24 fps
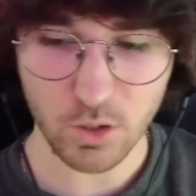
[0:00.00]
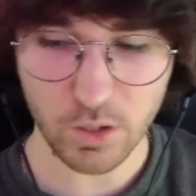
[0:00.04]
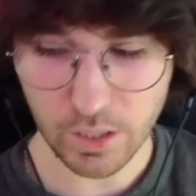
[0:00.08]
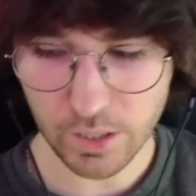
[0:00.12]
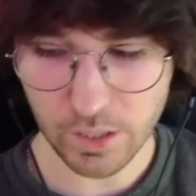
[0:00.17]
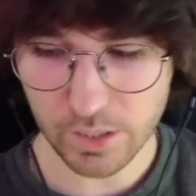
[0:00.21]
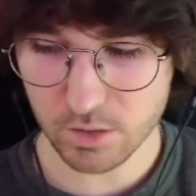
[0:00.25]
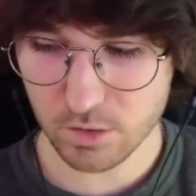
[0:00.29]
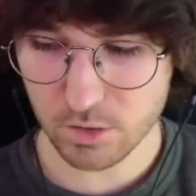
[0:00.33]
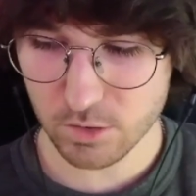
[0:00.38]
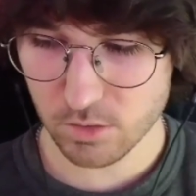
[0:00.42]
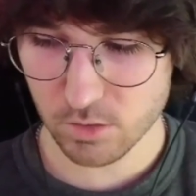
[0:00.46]
I
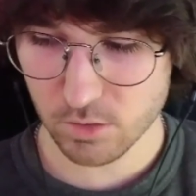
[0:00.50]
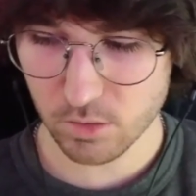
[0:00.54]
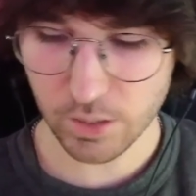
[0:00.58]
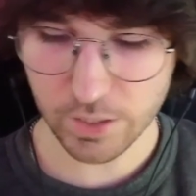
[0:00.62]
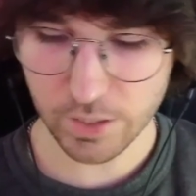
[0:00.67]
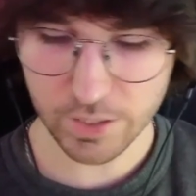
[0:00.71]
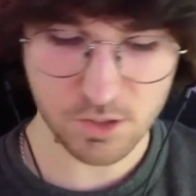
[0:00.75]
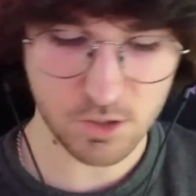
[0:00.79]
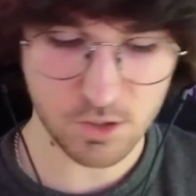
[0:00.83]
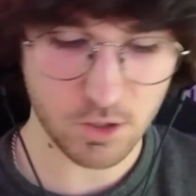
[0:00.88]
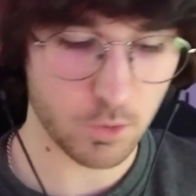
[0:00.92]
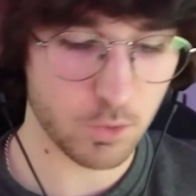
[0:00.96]
guess I
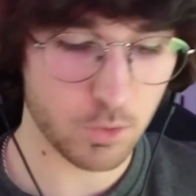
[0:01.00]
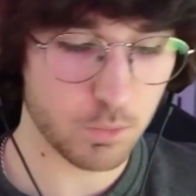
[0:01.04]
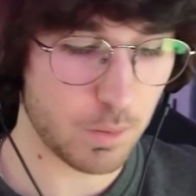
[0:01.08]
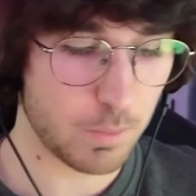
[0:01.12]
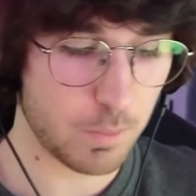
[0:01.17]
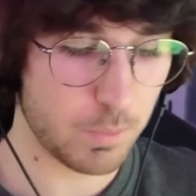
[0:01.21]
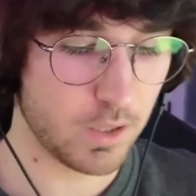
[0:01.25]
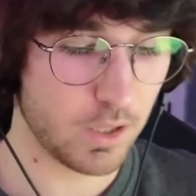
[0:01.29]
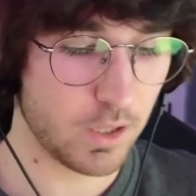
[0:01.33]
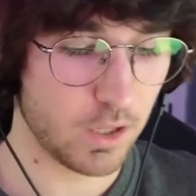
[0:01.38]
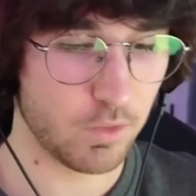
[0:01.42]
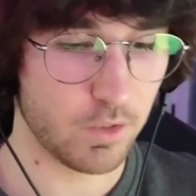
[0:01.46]
can start with
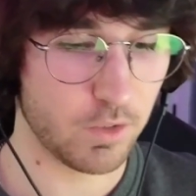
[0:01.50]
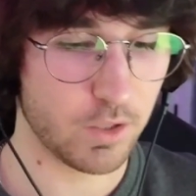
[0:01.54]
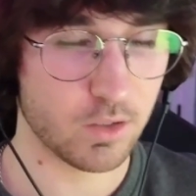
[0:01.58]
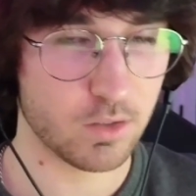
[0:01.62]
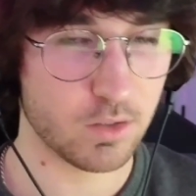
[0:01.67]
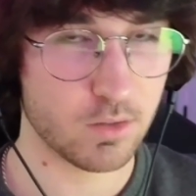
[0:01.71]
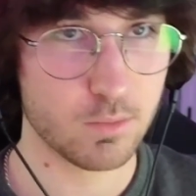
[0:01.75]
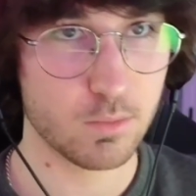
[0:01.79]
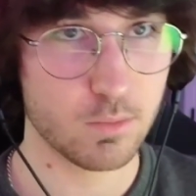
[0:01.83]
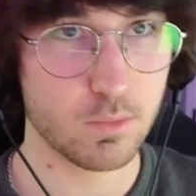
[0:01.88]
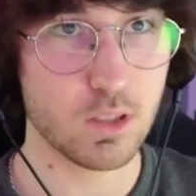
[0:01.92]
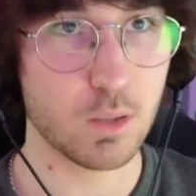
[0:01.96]
maybe kind of like a
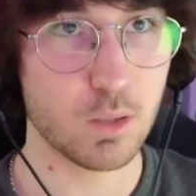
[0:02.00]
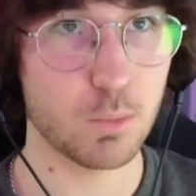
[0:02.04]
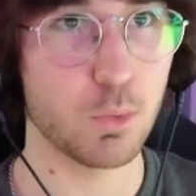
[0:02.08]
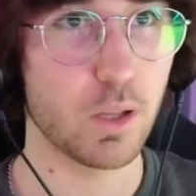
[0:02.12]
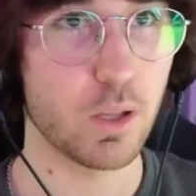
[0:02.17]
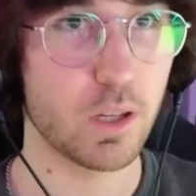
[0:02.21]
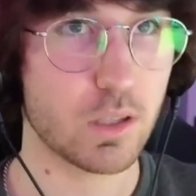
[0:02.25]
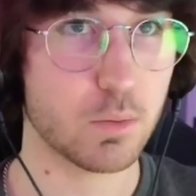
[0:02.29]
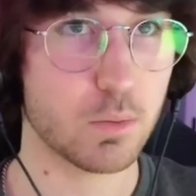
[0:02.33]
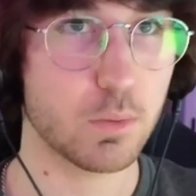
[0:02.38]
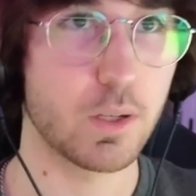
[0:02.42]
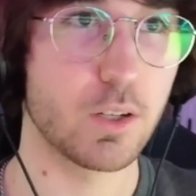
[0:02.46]
simple
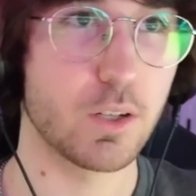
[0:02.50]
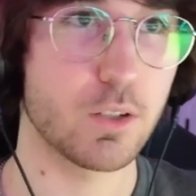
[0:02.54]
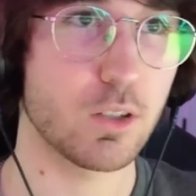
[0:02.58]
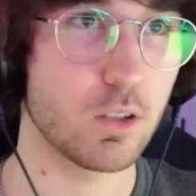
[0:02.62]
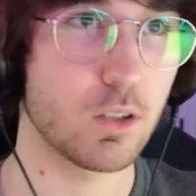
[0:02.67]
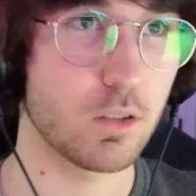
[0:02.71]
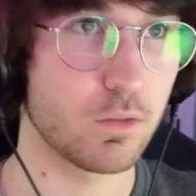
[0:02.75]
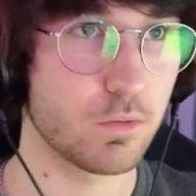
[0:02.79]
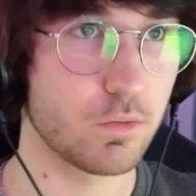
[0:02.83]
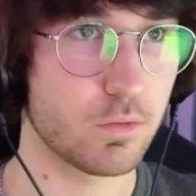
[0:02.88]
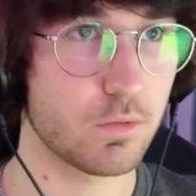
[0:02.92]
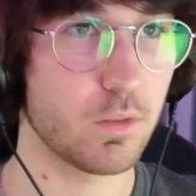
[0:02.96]
explanation
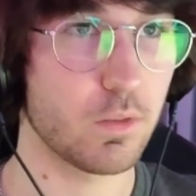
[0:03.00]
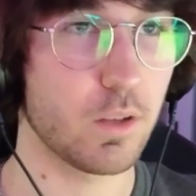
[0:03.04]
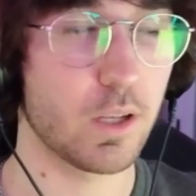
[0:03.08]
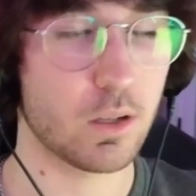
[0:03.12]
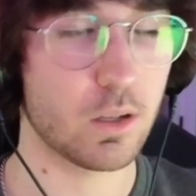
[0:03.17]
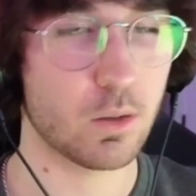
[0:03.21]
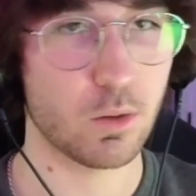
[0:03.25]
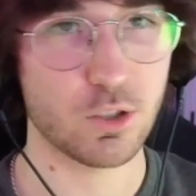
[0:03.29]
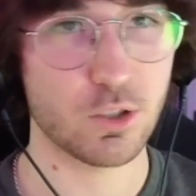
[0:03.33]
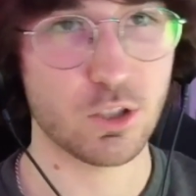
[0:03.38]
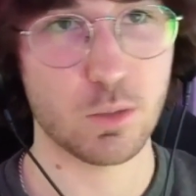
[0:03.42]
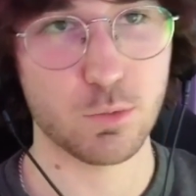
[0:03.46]
of
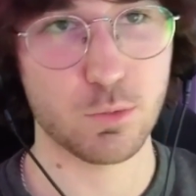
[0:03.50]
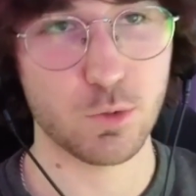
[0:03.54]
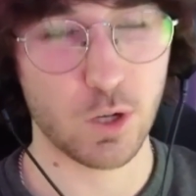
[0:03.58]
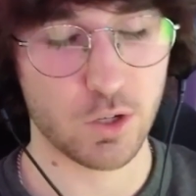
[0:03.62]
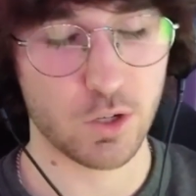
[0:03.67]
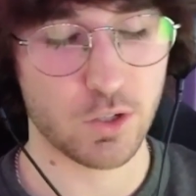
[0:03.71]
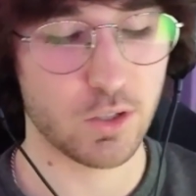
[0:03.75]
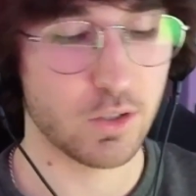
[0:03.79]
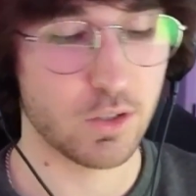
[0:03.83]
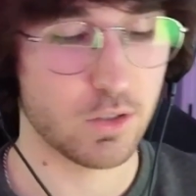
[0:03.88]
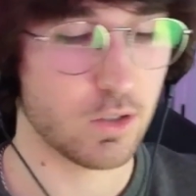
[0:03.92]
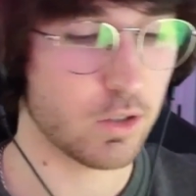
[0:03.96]
like what chain
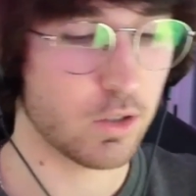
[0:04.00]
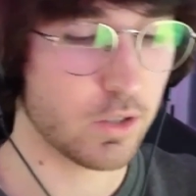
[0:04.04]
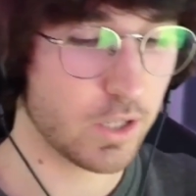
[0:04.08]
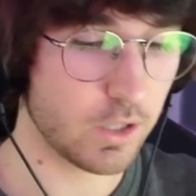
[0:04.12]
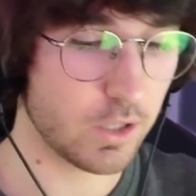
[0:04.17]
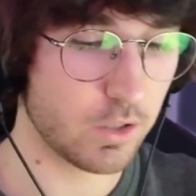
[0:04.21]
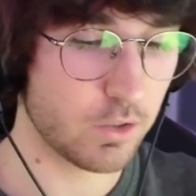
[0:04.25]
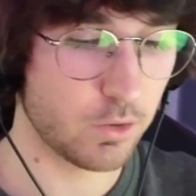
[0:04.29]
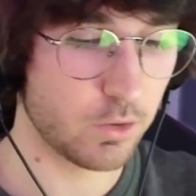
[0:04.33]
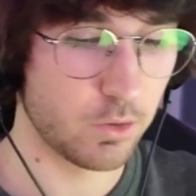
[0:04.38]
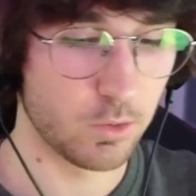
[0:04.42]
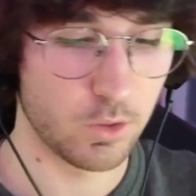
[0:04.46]
abstraction is, and I'll get
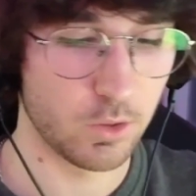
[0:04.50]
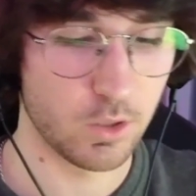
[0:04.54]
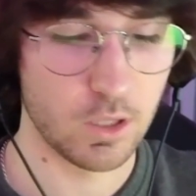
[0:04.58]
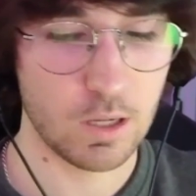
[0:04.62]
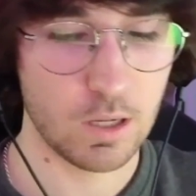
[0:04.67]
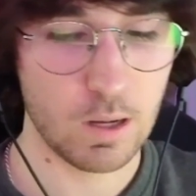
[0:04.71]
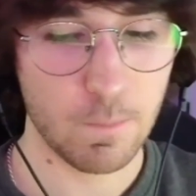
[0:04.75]
into